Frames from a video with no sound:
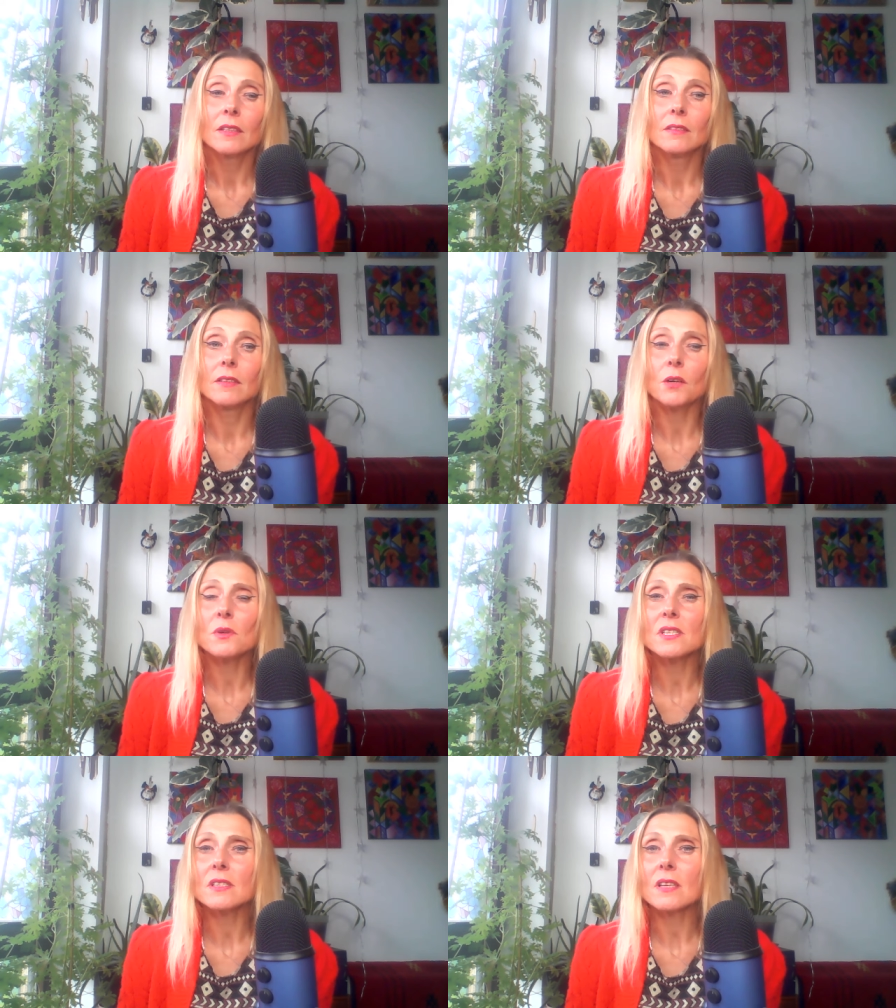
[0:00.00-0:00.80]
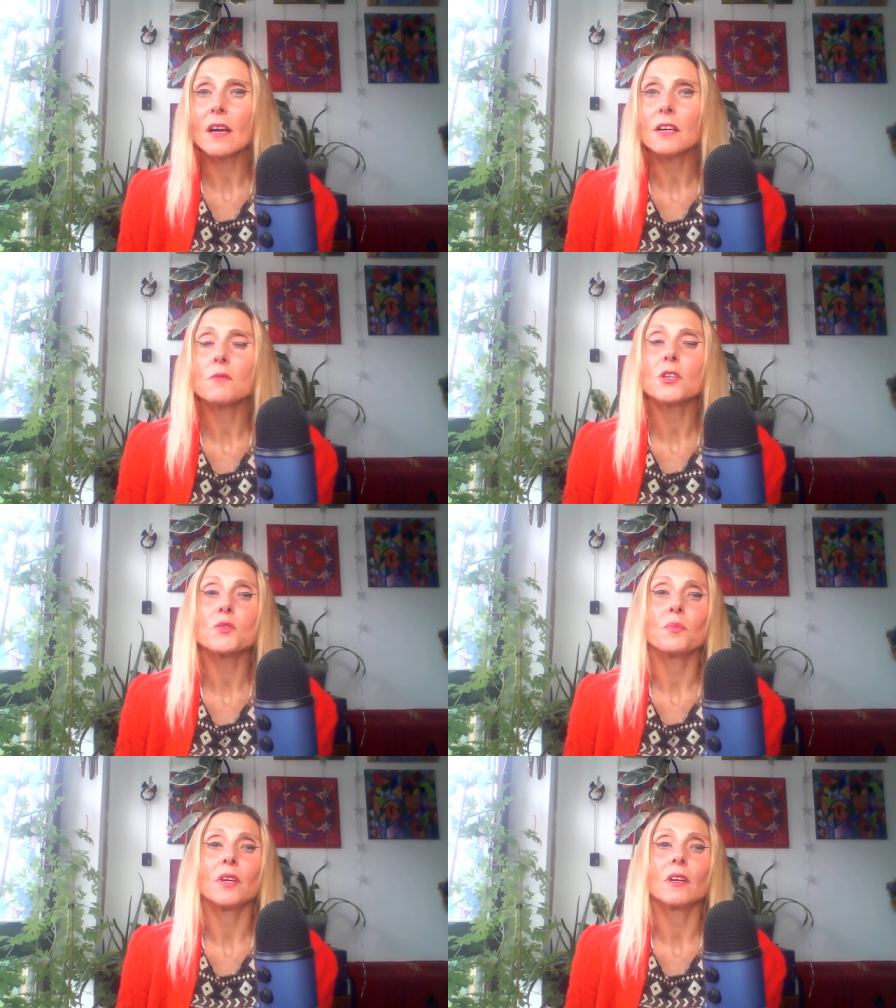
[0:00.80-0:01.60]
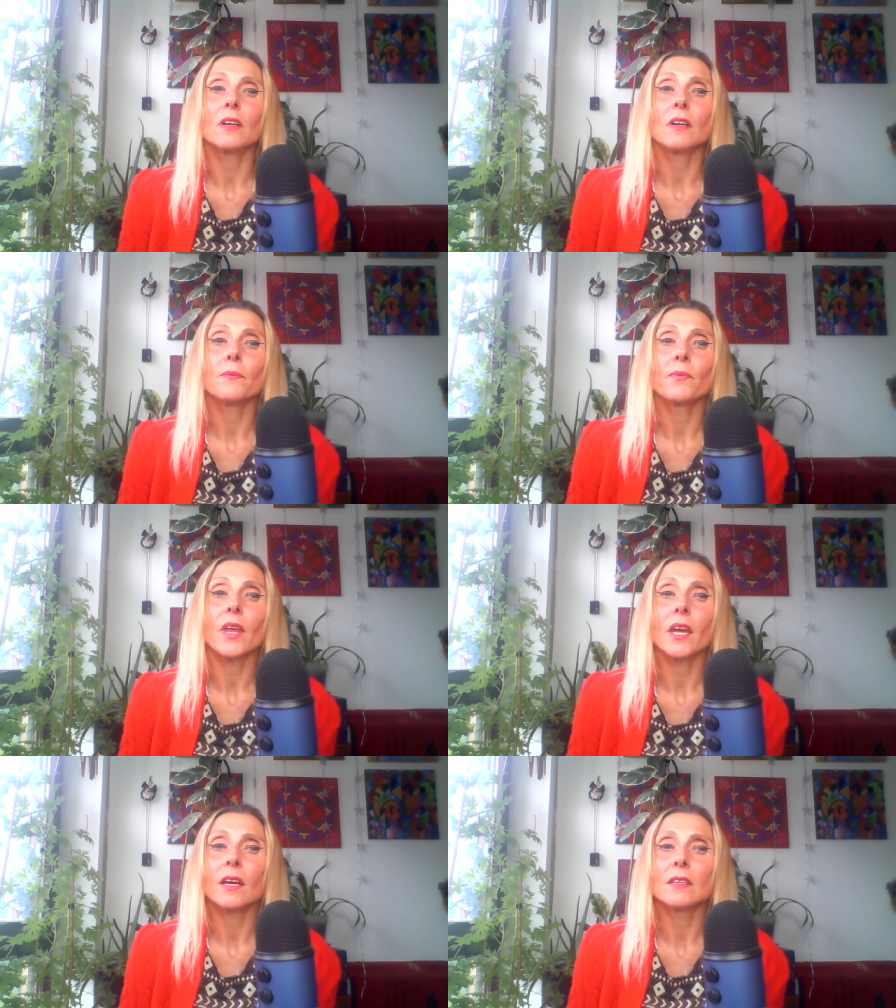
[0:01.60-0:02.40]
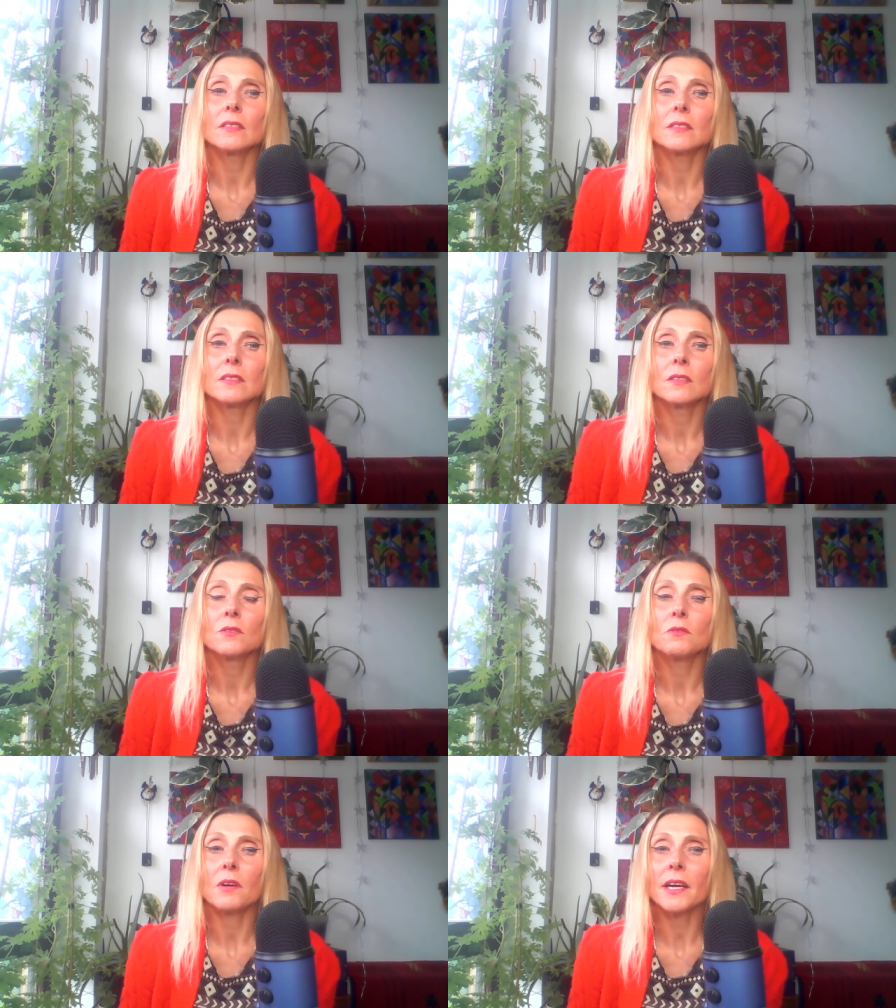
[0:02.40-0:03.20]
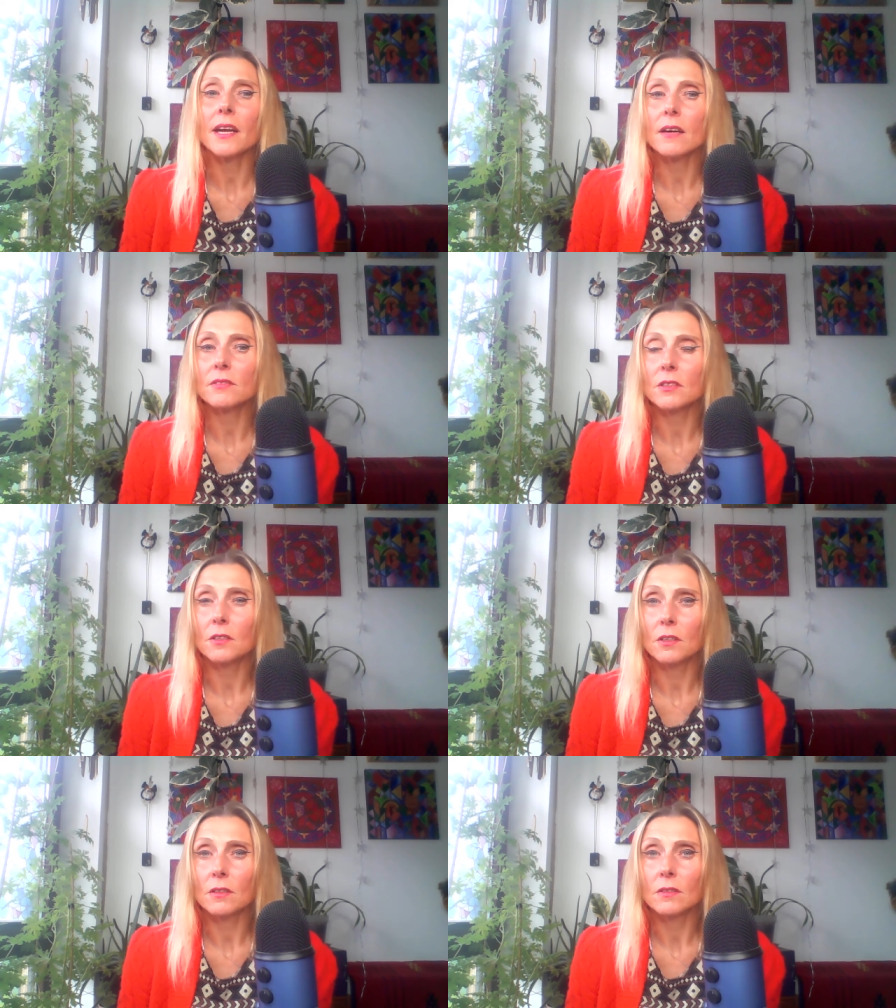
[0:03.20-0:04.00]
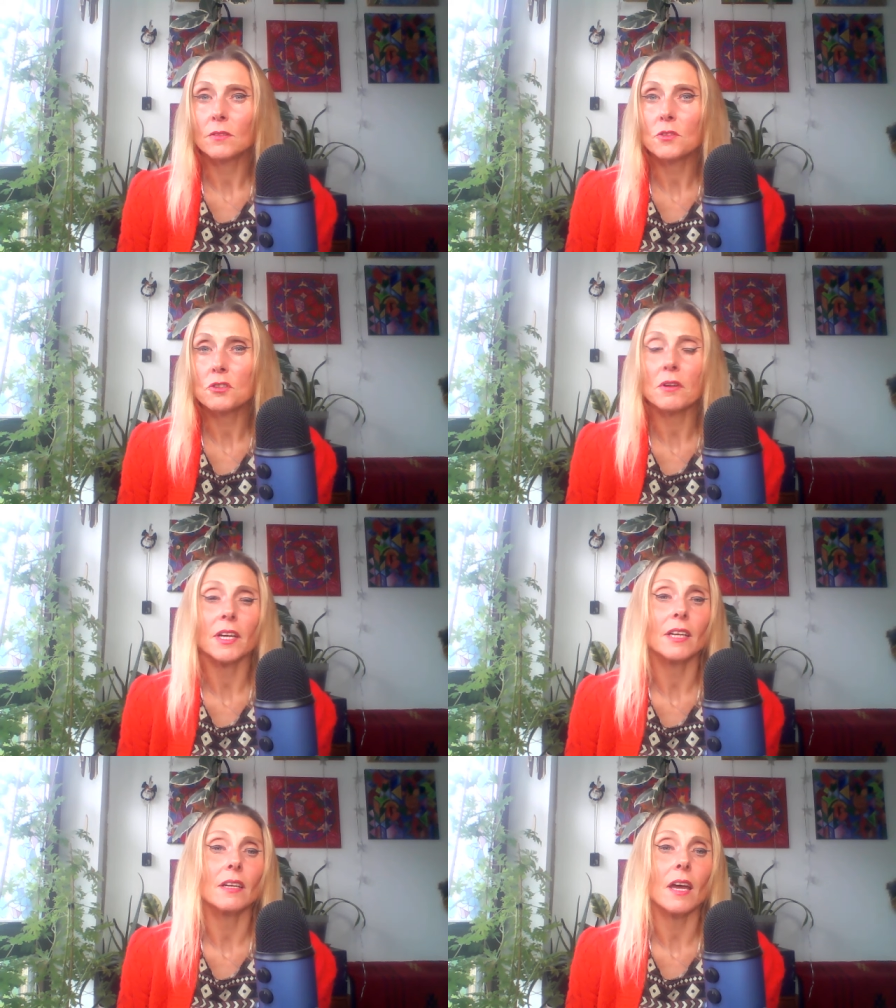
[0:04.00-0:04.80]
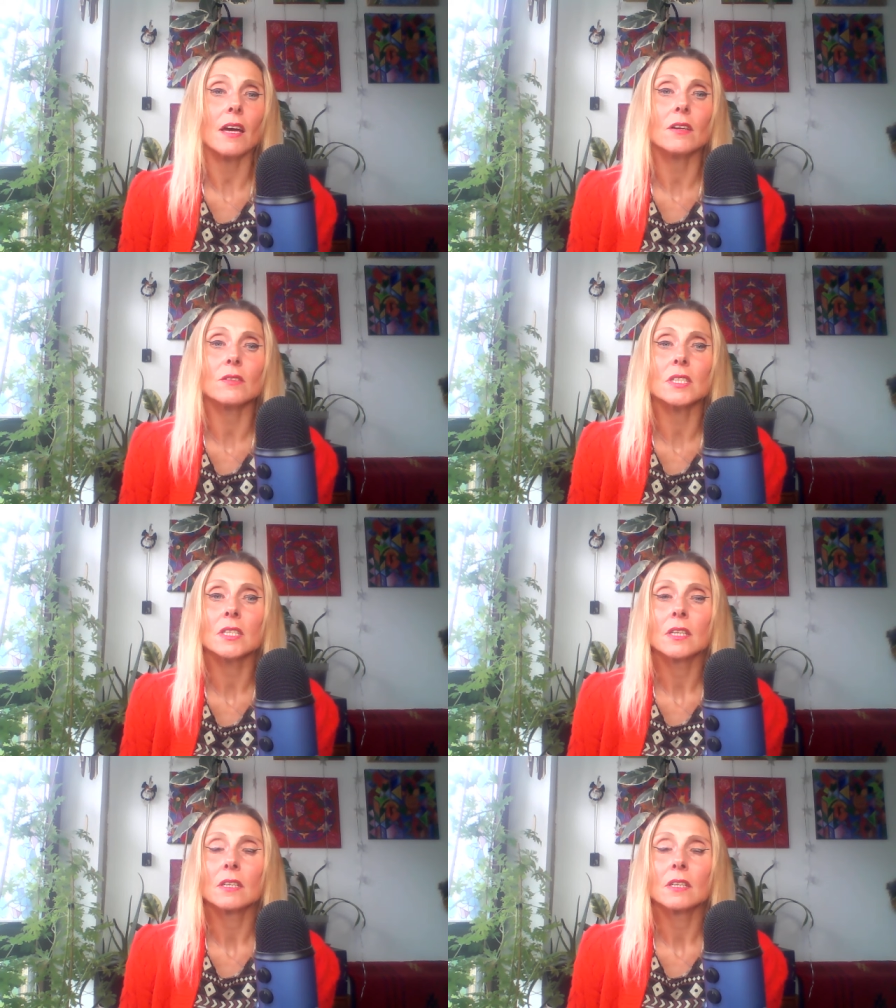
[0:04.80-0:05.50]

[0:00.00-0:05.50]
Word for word: There was this Irish beer, and right after trying it out,